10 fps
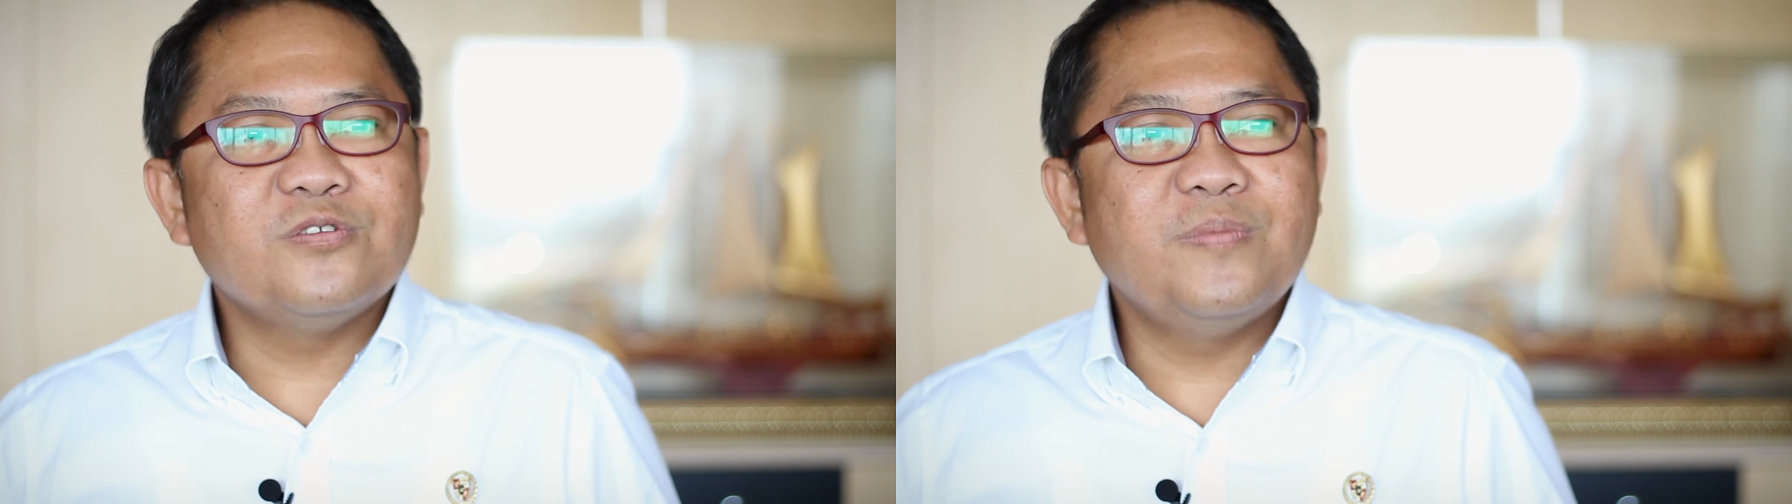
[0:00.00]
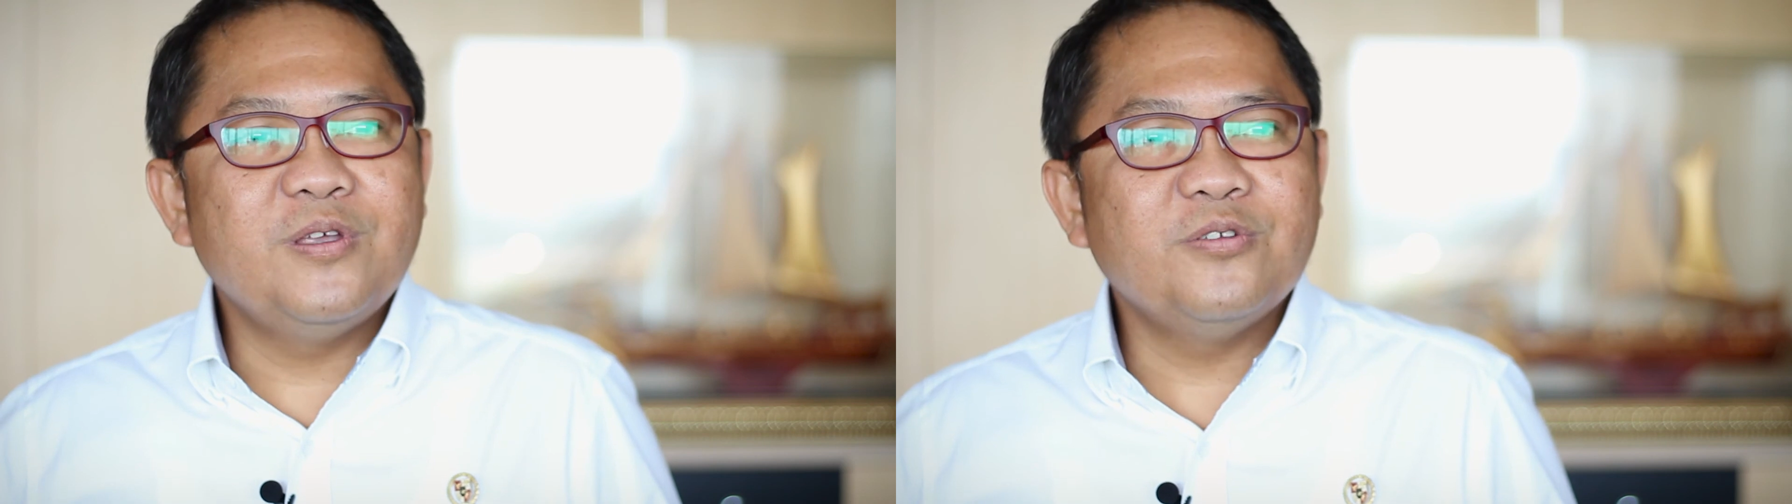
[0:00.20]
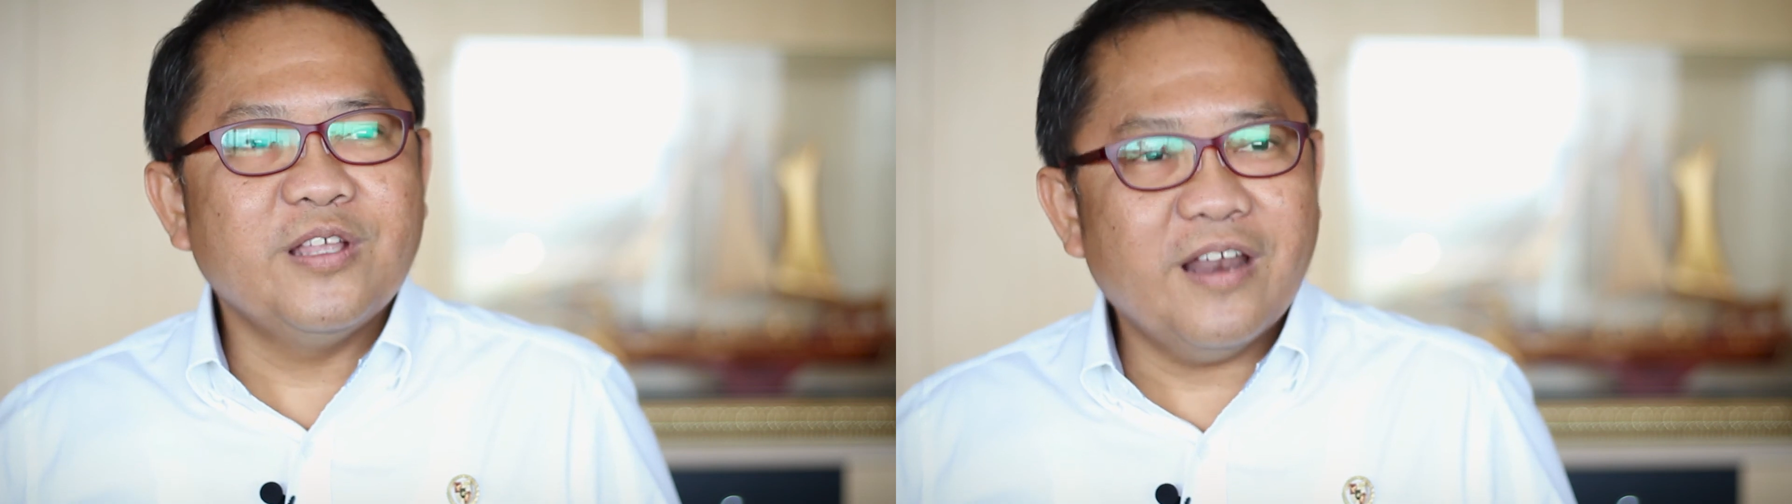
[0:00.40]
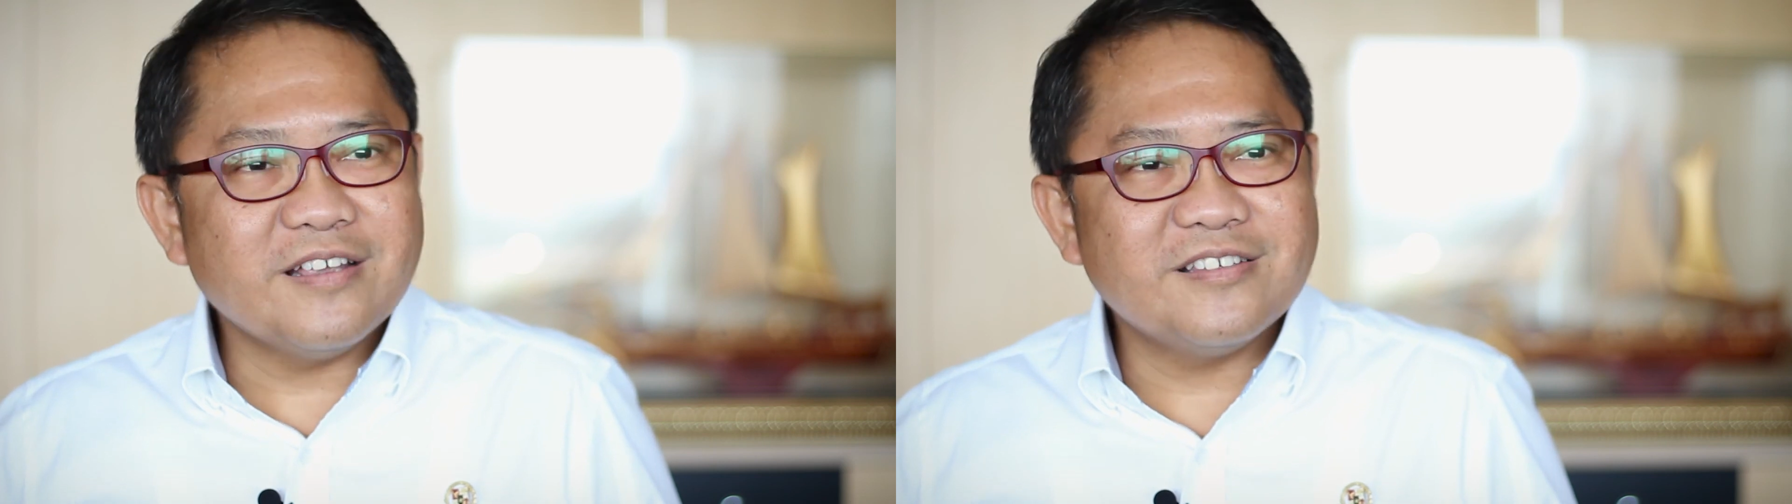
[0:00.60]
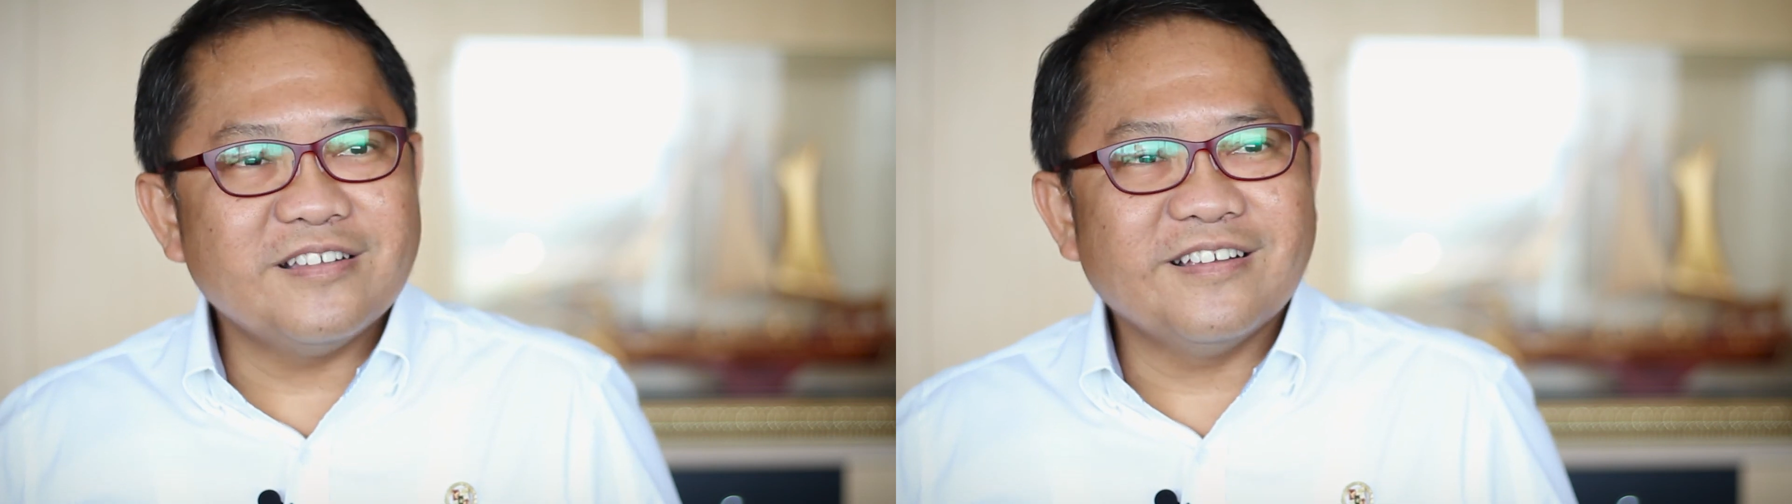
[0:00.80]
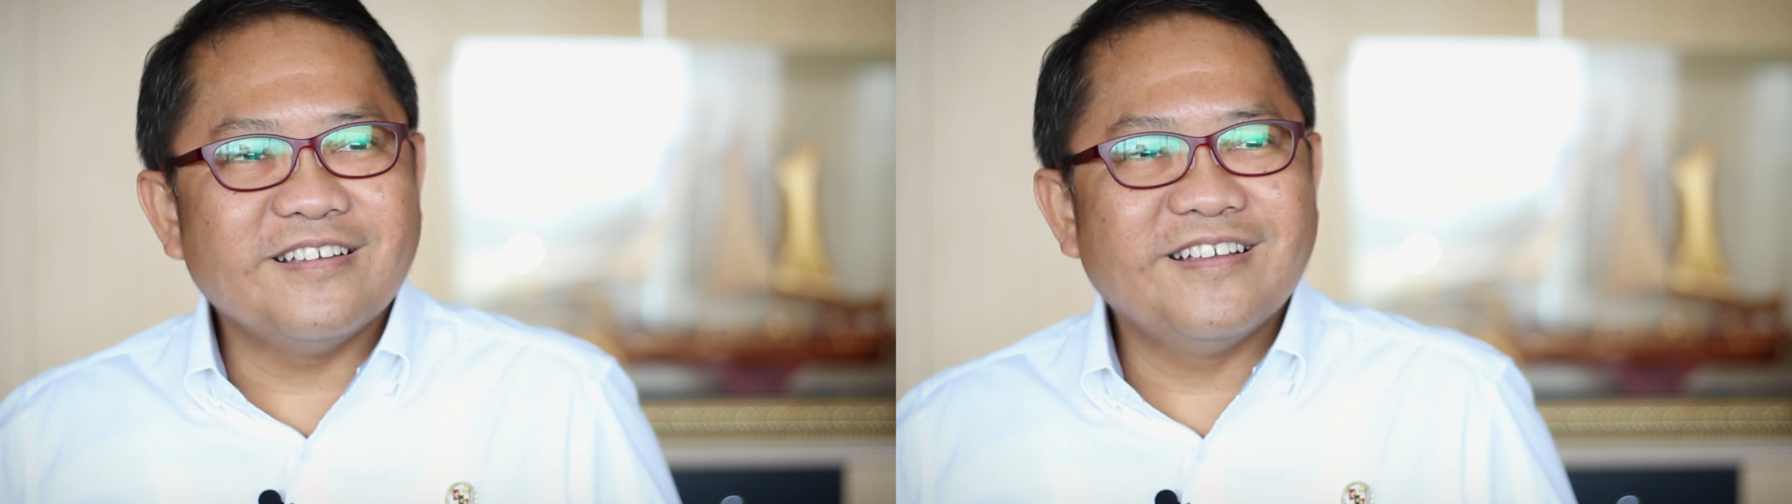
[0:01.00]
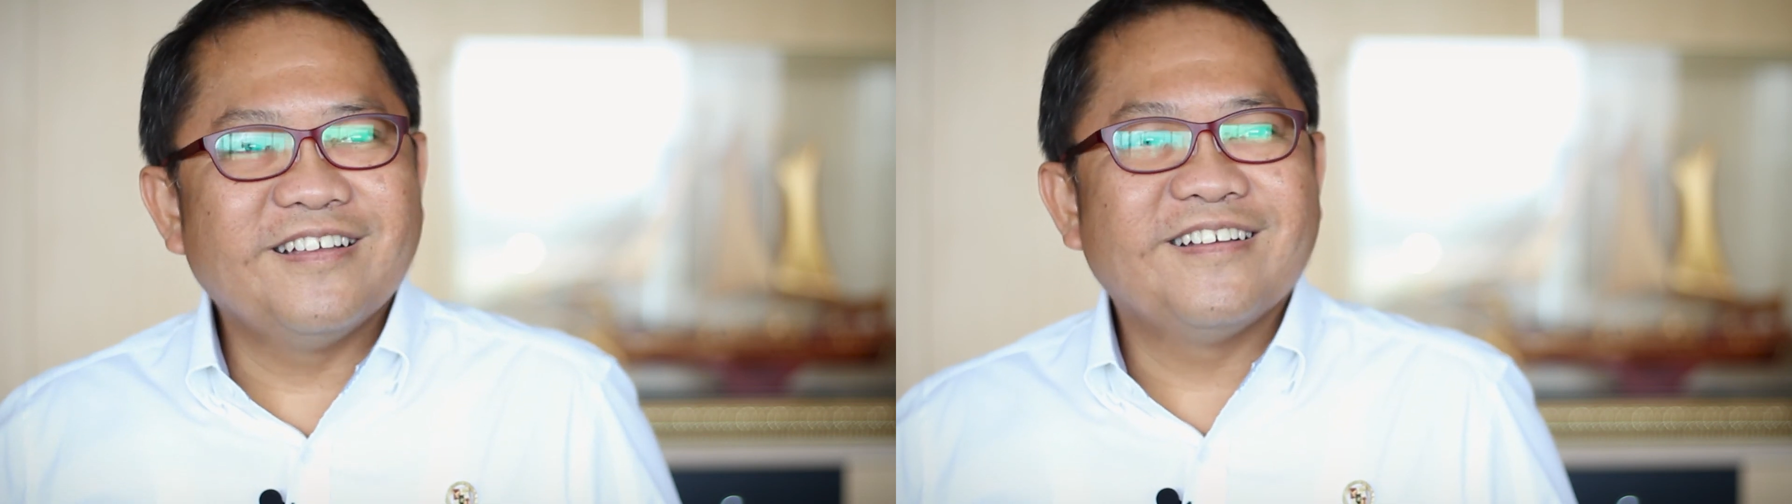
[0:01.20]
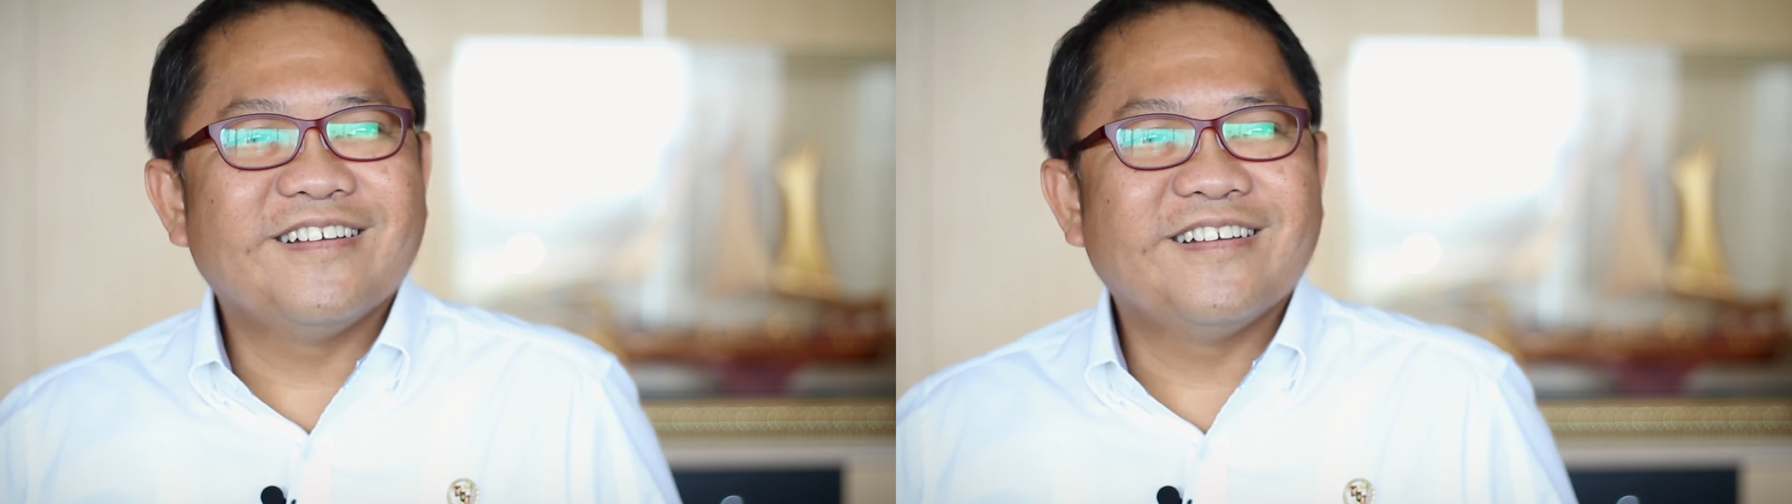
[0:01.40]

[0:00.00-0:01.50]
to be utilized, you know.